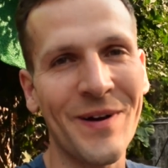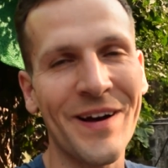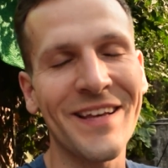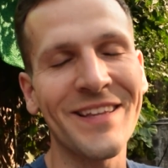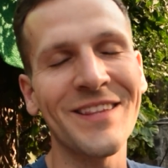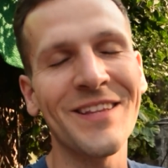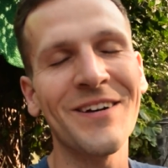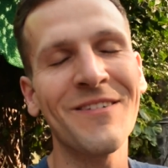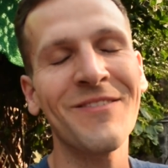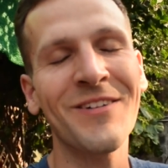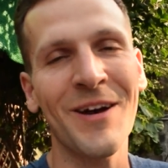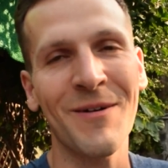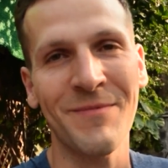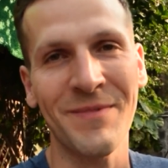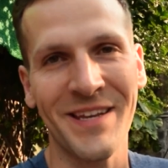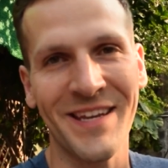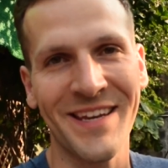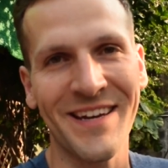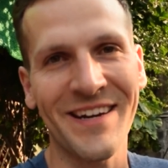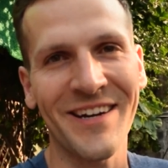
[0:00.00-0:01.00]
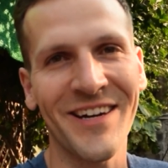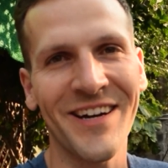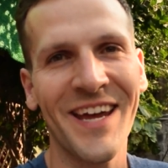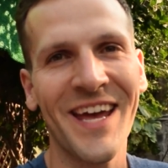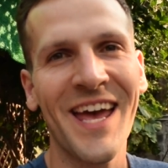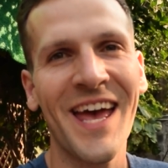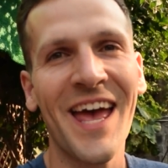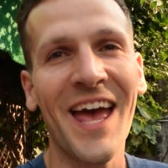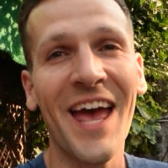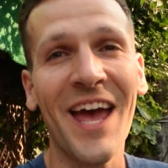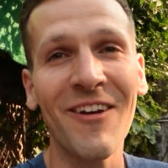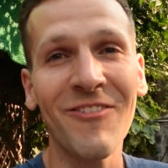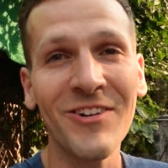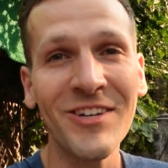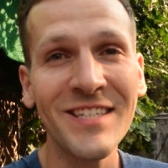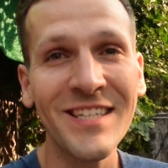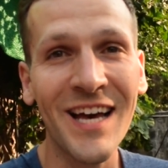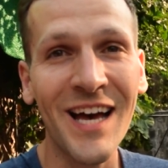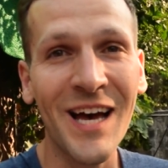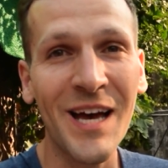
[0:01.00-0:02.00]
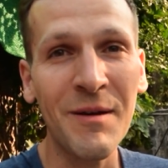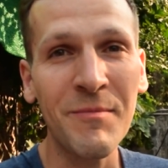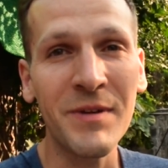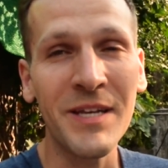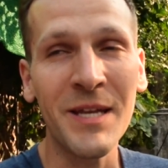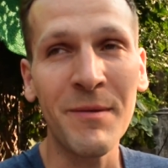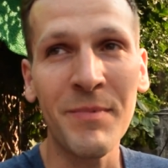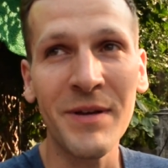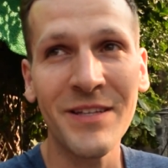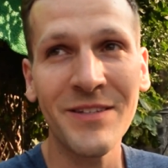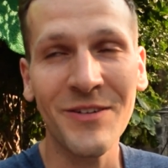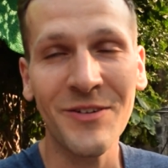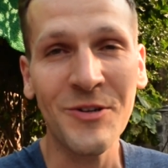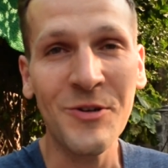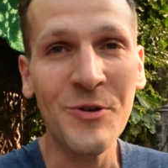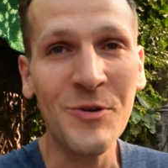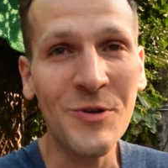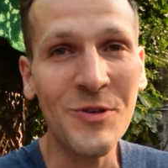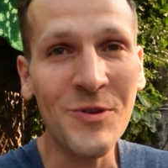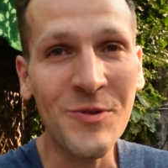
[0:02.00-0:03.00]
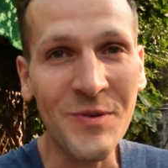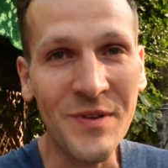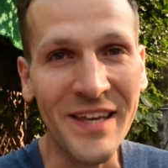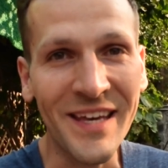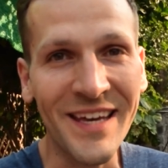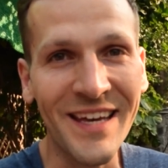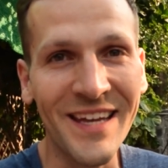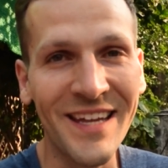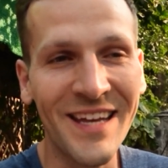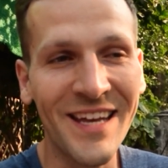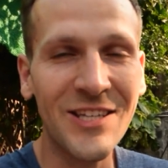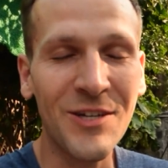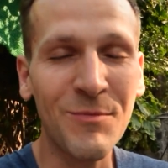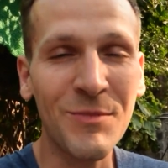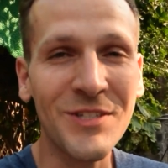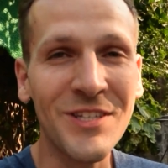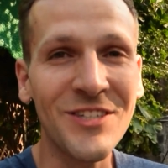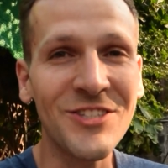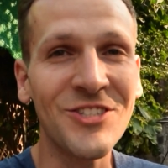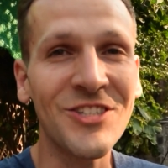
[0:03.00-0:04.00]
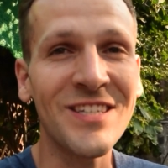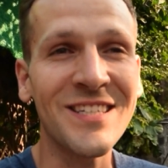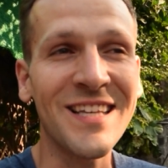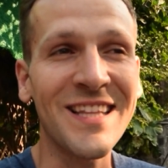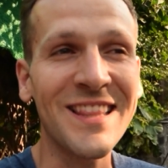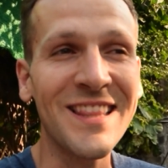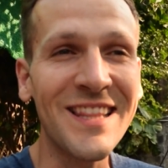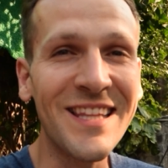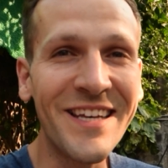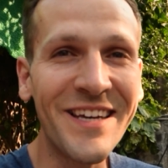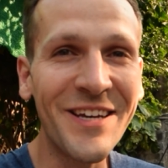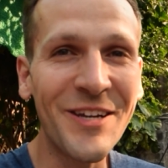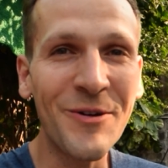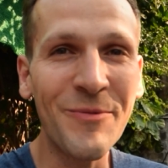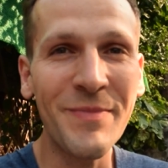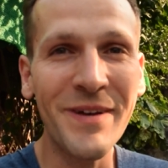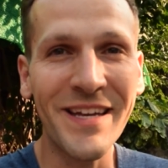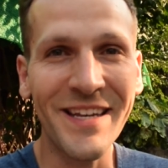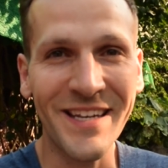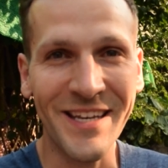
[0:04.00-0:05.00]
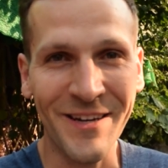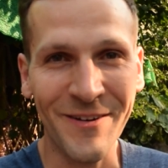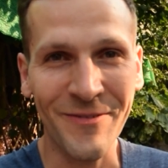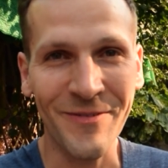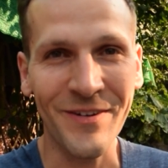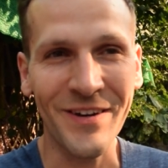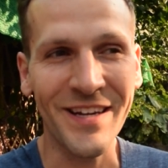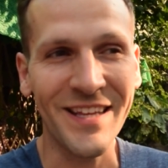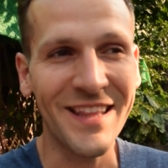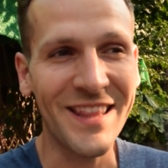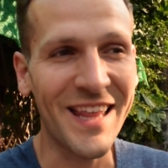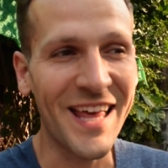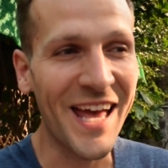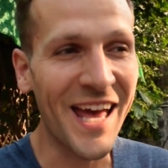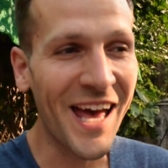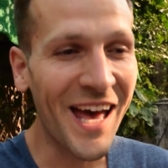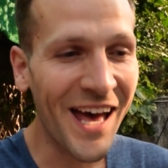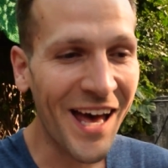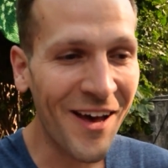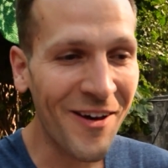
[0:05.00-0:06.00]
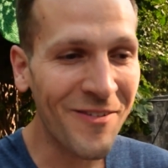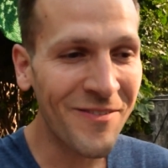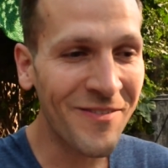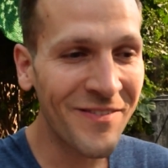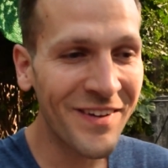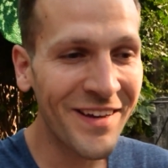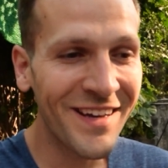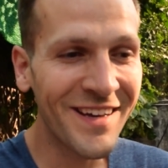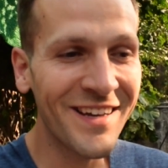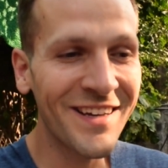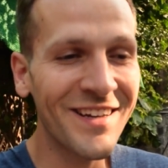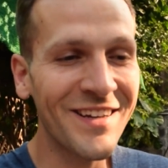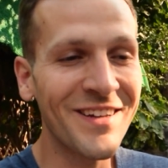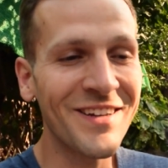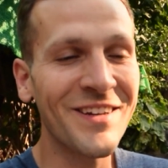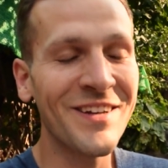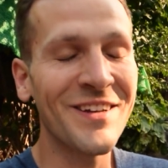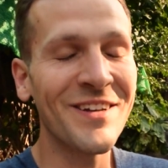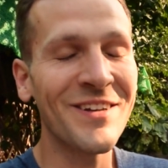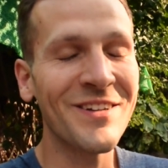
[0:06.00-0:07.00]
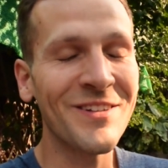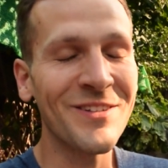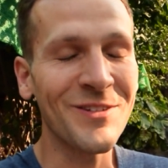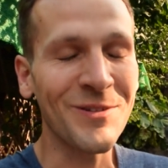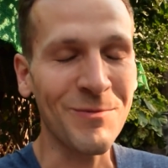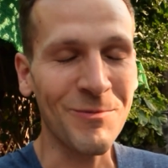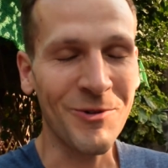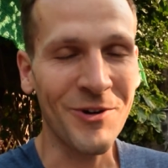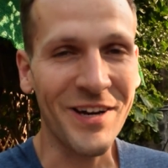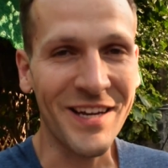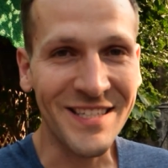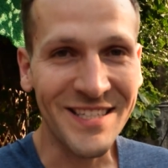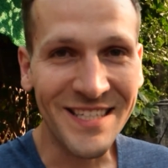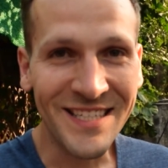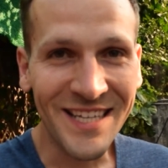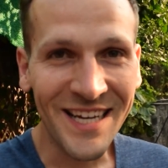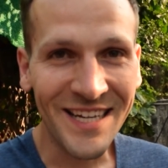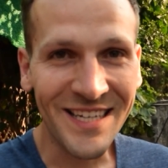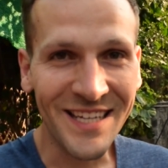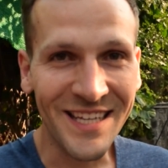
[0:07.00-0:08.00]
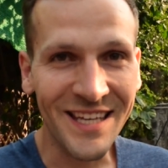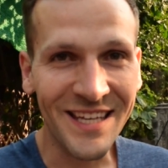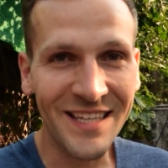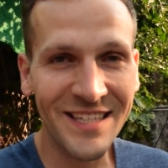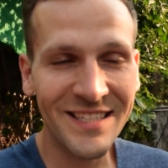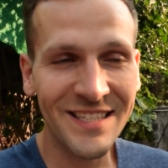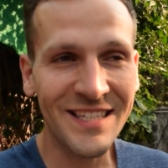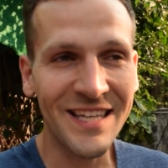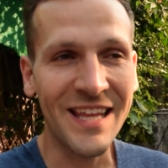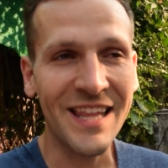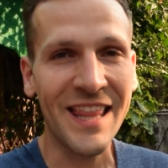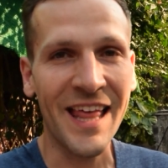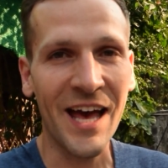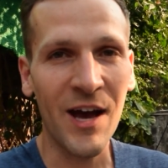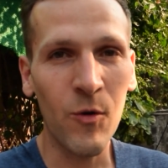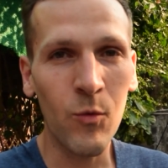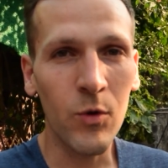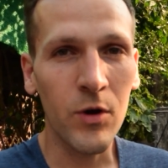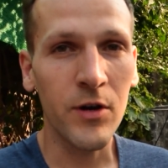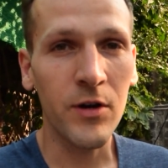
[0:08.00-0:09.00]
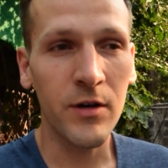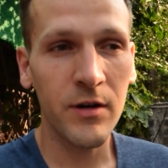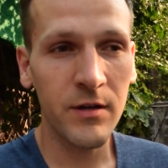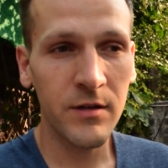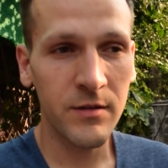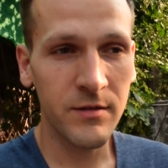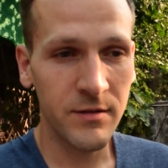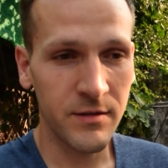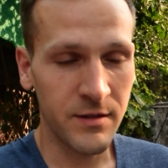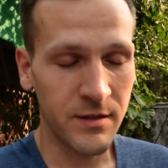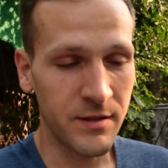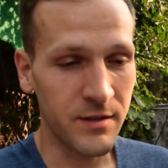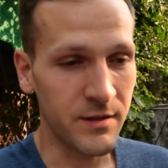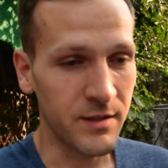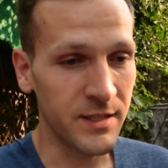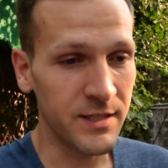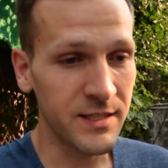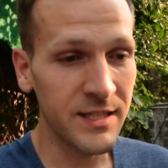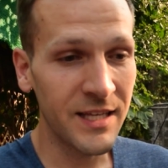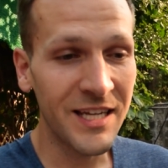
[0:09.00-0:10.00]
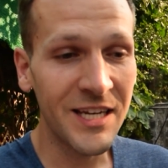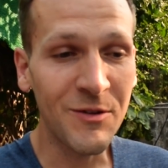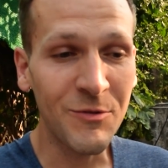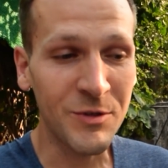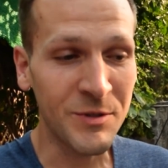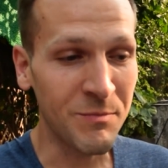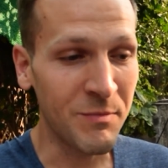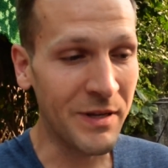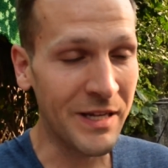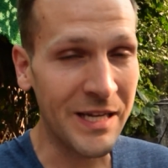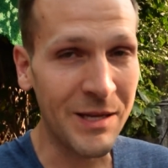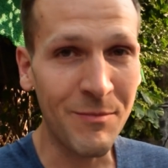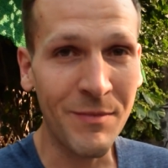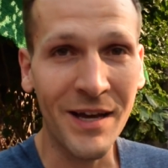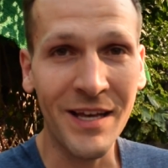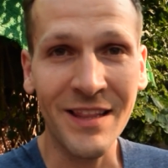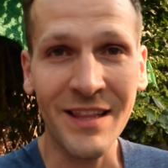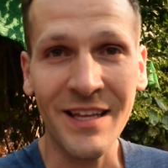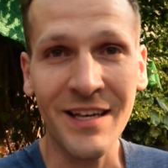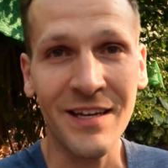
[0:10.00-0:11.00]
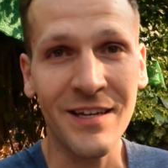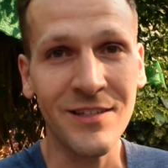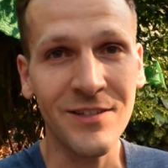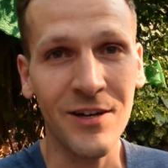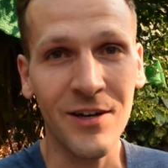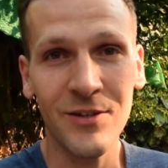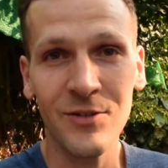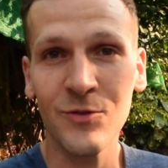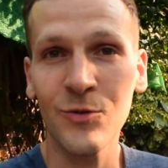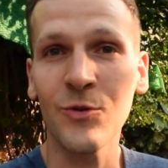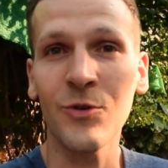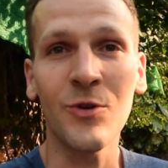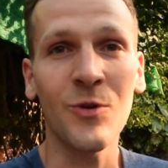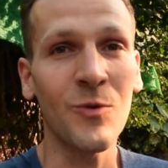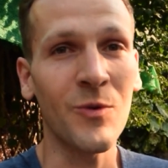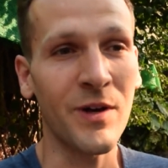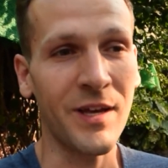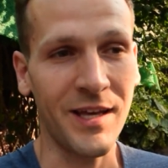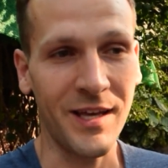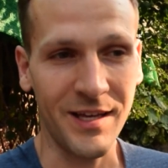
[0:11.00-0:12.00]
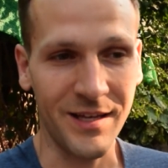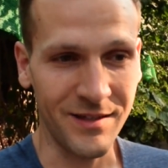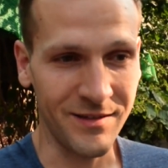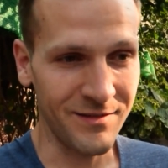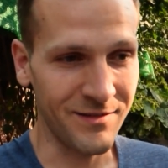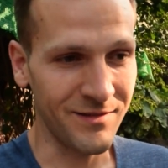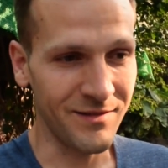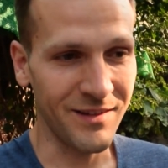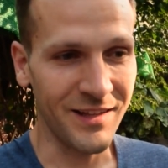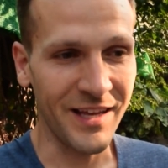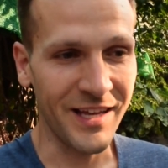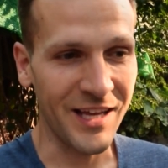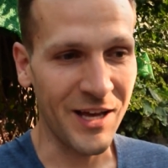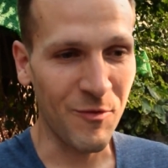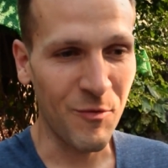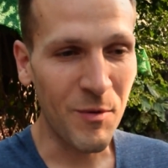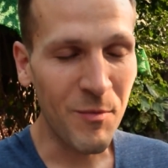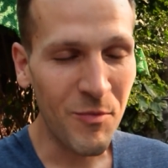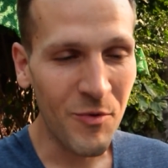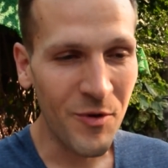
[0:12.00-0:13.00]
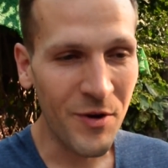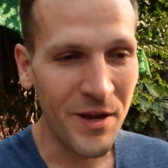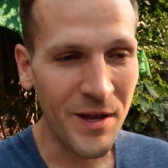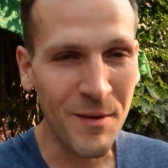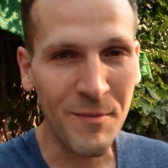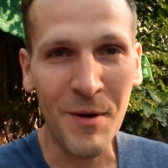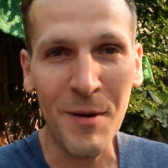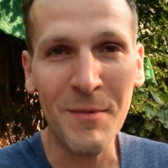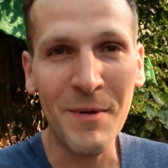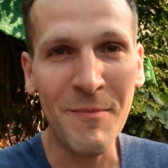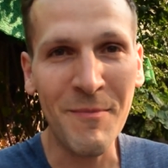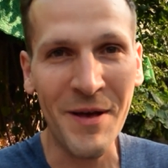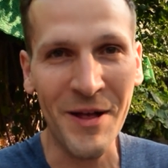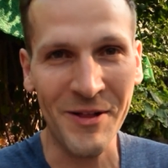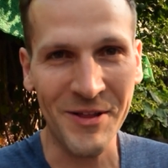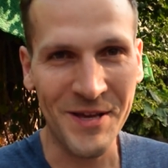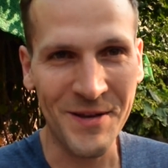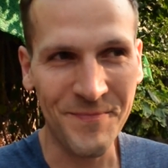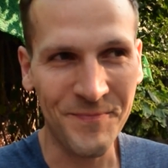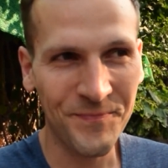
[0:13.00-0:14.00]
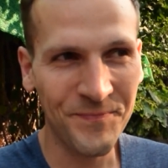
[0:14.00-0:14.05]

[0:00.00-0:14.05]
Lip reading: I love coming here. Every time, it depends on who you get. Your massage is just a little bit different. They have some crazy techniques at work. This lady was bending my legs all sort of ways. Like at one point, I'm on my belly.